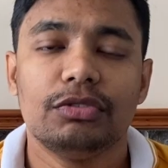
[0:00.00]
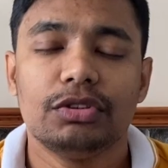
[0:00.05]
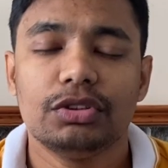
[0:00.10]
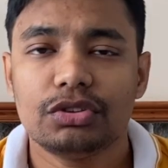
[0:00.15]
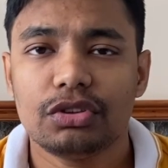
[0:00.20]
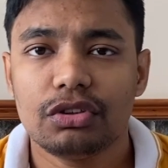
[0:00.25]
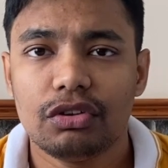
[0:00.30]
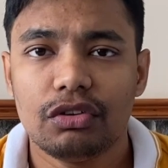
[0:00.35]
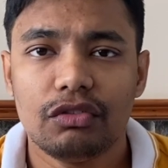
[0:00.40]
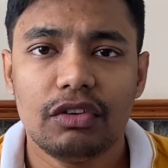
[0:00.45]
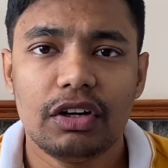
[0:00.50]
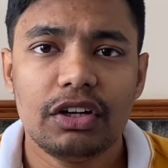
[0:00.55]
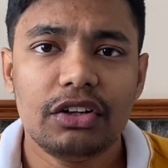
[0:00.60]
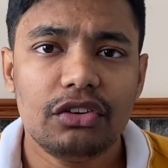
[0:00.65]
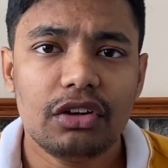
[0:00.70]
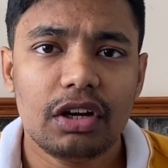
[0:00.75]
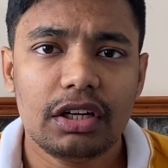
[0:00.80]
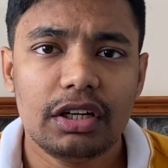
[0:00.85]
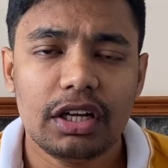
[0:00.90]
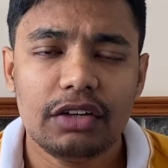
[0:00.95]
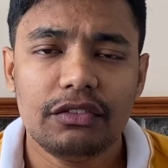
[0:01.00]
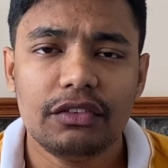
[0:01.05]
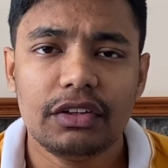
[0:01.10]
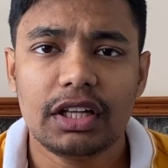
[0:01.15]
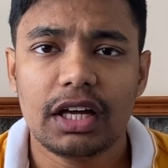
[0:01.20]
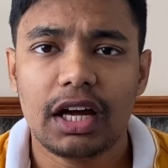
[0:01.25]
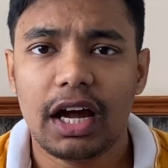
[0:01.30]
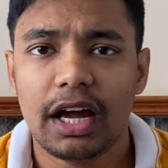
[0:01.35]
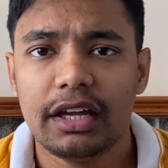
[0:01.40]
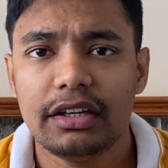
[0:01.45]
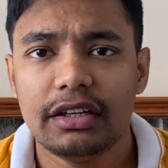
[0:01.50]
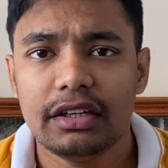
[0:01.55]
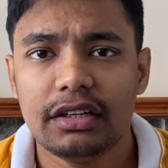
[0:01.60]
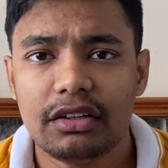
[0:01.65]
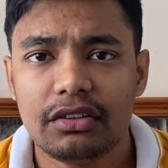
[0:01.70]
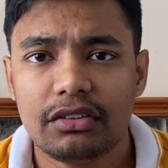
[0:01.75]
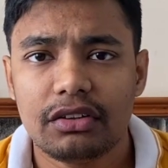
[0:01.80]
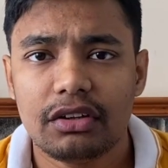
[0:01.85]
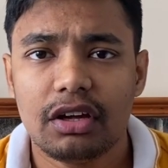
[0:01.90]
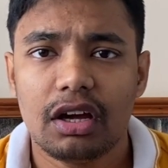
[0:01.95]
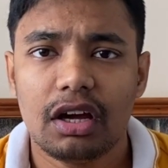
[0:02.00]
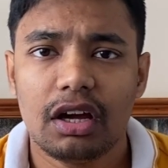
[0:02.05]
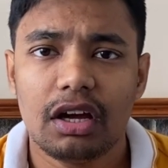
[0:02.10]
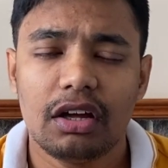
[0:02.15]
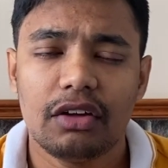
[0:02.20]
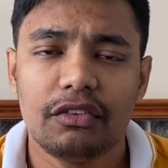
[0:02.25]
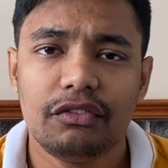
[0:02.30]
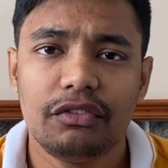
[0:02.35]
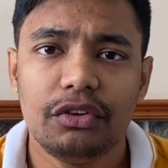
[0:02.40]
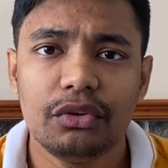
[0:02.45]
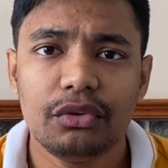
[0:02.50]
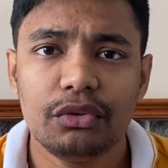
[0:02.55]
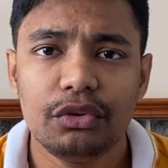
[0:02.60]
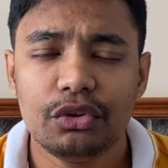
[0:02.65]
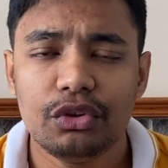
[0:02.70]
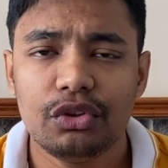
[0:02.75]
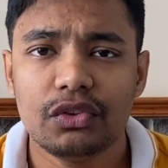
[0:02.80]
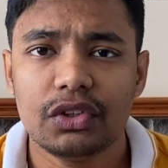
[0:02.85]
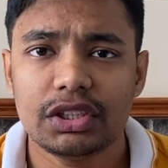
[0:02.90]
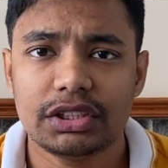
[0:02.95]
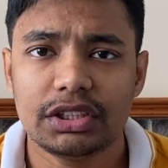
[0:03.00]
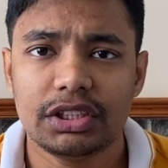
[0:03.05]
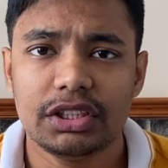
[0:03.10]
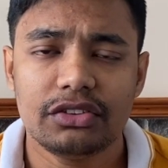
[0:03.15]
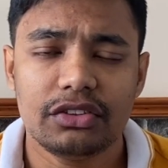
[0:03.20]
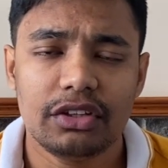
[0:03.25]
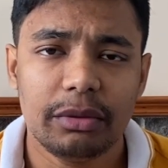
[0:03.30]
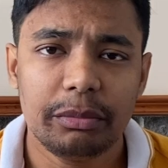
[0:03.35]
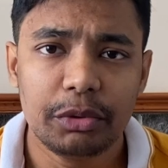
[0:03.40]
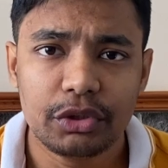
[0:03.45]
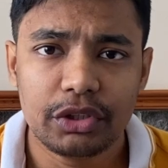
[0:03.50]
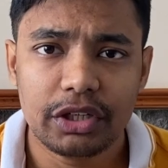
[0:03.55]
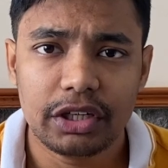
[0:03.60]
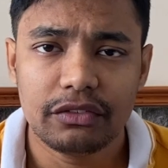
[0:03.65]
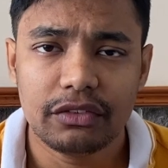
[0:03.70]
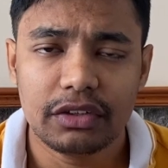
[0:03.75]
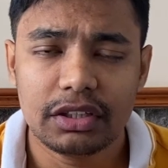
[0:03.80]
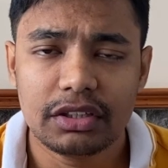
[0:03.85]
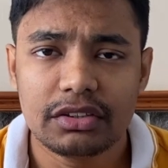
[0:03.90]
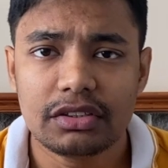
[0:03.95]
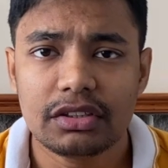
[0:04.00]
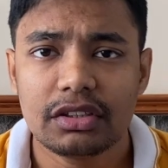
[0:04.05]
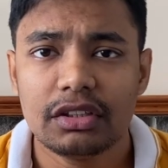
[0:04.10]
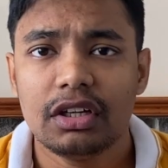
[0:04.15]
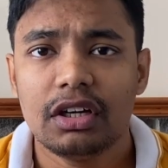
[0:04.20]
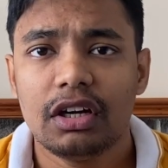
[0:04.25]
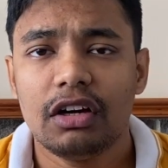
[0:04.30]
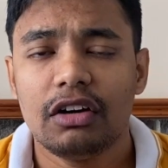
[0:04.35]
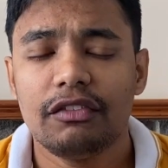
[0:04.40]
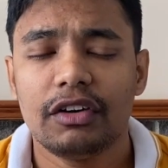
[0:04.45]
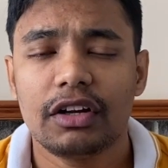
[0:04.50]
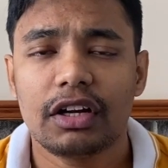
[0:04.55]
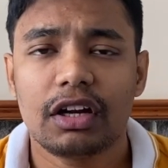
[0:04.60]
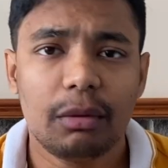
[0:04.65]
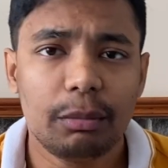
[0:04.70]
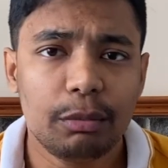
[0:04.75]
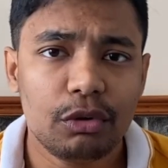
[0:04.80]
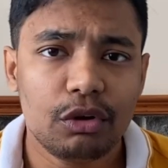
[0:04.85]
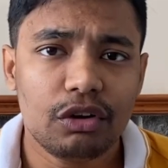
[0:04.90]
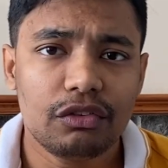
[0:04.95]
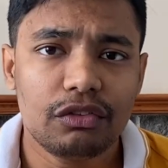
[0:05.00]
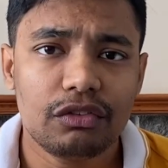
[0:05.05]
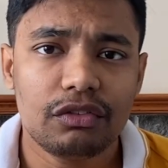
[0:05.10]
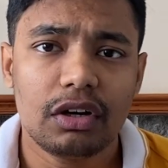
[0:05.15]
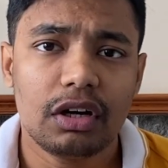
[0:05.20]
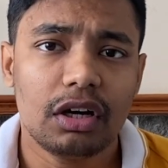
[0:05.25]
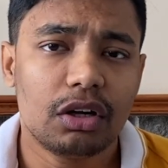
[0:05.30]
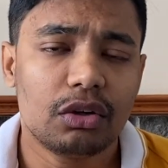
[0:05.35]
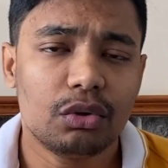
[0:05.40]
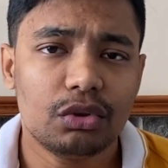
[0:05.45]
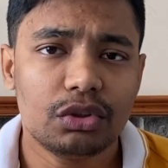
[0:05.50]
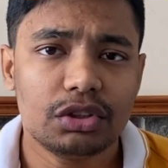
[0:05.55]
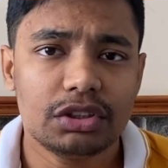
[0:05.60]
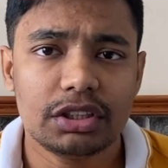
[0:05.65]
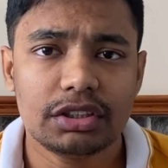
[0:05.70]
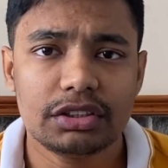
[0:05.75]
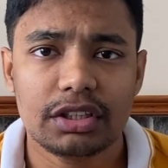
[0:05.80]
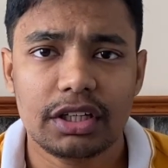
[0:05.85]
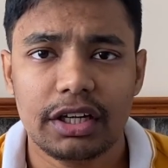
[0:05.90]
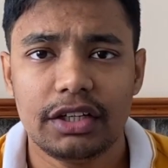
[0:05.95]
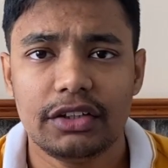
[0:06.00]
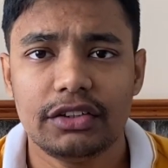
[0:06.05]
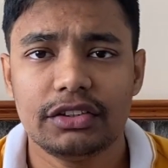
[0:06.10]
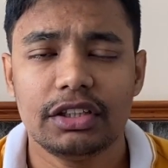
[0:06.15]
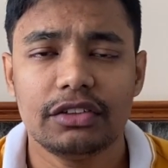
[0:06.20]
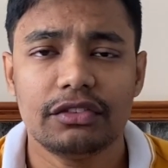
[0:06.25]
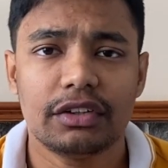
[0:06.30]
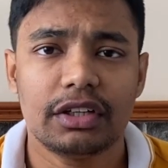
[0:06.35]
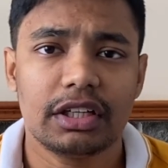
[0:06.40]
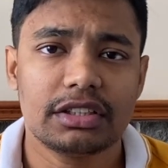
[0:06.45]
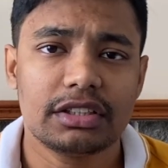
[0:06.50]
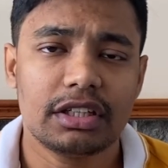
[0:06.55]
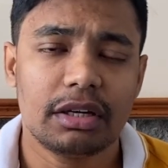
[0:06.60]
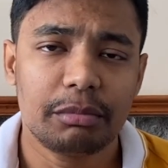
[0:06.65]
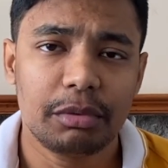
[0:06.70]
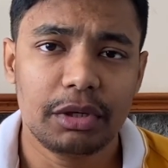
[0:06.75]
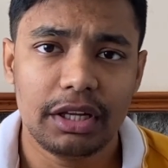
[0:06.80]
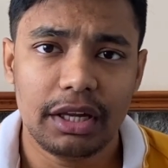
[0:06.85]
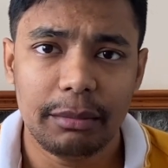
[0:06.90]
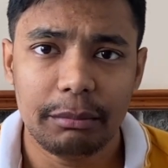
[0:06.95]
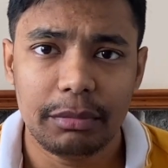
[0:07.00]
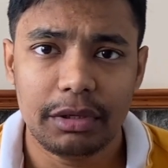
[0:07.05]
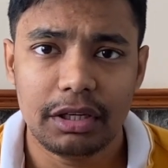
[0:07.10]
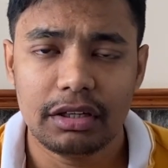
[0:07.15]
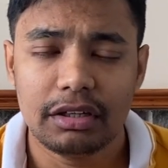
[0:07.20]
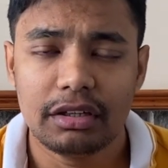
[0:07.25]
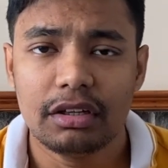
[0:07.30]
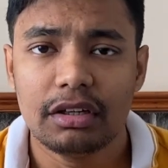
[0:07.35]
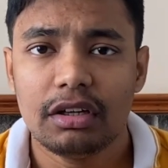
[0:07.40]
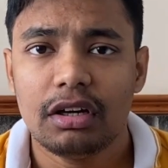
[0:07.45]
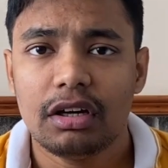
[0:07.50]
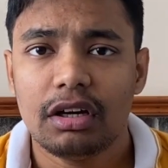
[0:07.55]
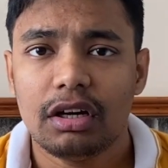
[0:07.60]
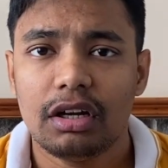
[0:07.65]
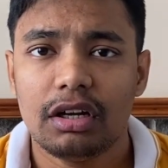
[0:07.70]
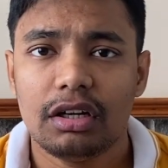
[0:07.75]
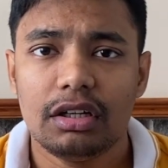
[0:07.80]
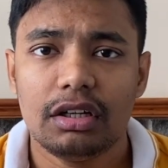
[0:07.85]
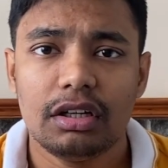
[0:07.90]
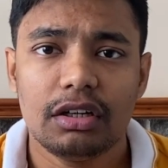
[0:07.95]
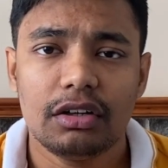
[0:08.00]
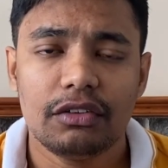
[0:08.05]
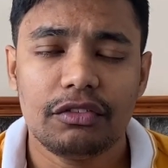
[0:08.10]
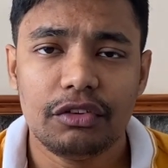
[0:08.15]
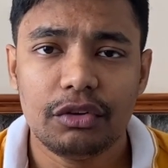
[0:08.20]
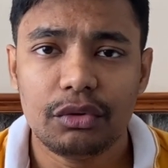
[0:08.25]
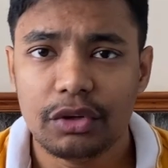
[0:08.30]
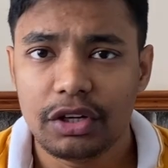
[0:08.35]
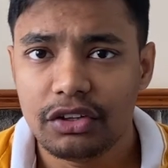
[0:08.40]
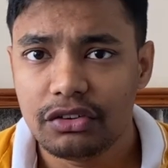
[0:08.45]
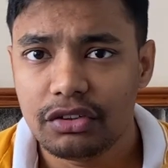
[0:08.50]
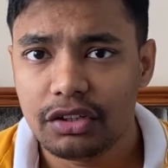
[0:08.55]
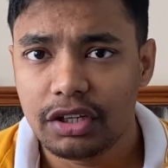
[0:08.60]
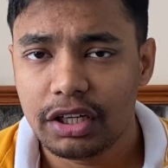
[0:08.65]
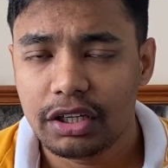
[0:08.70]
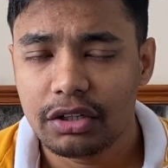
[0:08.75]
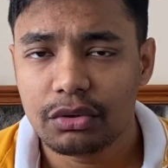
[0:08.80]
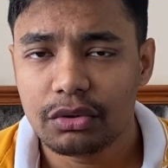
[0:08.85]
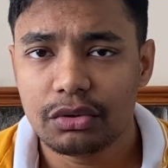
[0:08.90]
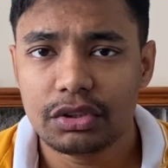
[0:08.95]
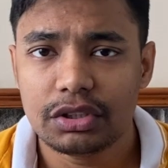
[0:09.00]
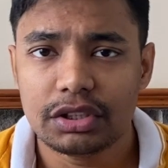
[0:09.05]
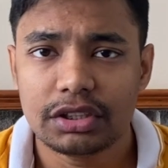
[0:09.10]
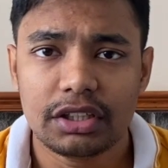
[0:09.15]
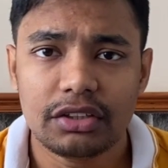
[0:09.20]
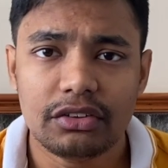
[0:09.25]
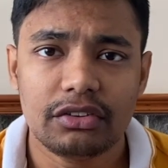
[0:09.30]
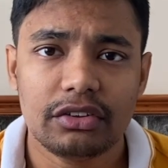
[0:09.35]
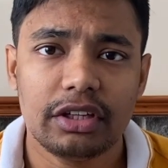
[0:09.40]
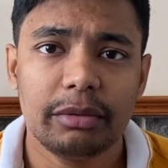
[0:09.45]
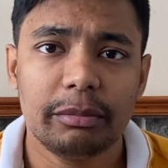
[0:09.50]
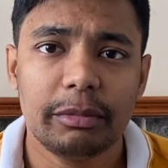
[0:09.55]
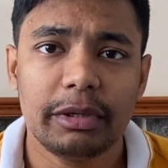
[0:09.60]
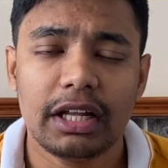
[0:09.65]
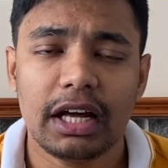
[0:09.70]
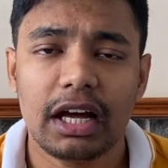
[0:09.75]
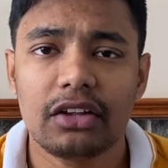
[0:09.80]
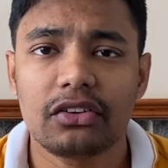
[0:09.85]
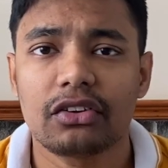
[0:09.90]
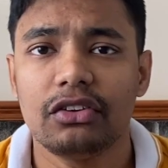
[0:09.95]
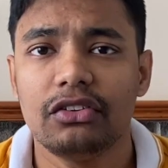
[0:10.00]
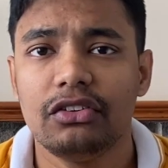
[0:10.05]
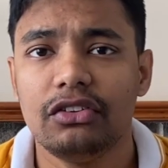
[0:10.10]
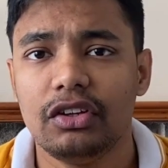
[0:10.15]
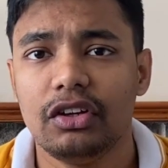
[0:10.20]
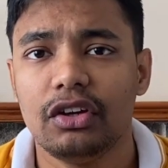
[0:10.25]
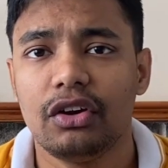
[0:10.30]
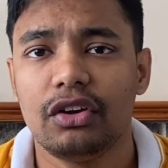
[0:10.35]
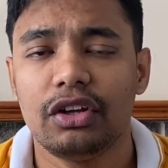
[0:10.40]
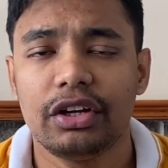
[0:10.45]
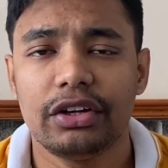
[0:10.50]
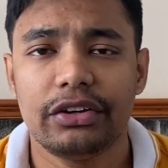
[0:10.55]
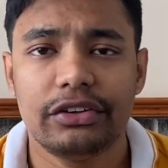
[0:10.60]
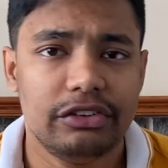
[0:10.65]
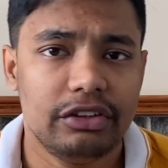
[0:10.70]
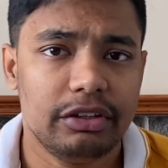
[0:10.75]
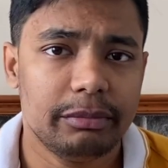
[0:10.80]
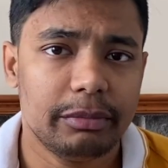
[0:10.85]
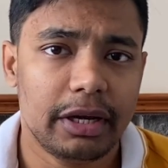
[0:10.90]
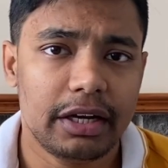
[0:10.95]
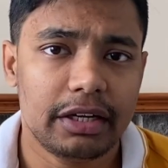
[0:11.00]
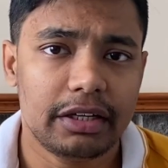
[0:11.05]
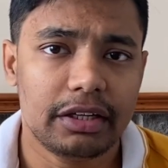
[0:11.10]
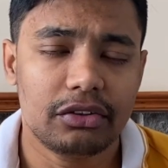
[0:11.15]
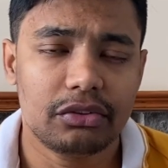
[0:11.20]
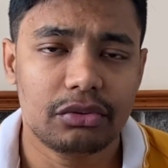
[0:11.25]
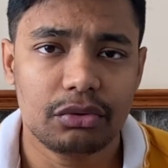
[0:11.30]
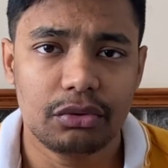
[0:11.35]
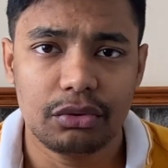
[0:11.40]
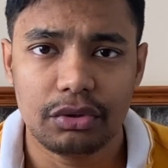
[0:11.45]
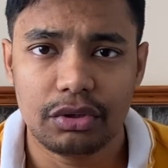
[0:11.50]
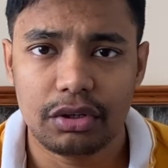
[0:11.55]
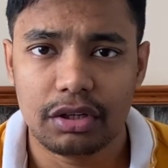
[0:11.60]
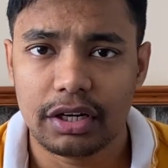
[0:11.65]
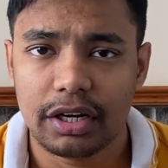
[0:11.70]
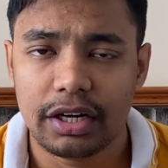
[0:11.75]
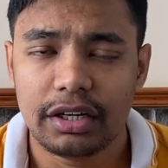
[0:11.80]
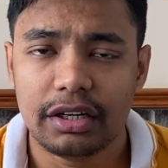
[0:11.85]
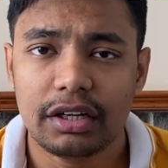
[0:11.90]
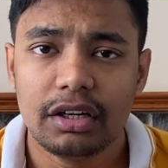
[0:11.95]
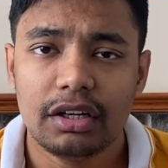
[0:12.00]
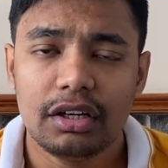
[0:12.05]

So once you are done with the IELTS, few universities, reputed ones, for a couple of courses, right? Say for example MBA and a few engineering courses, they might ask GRE or GMAT as score, right?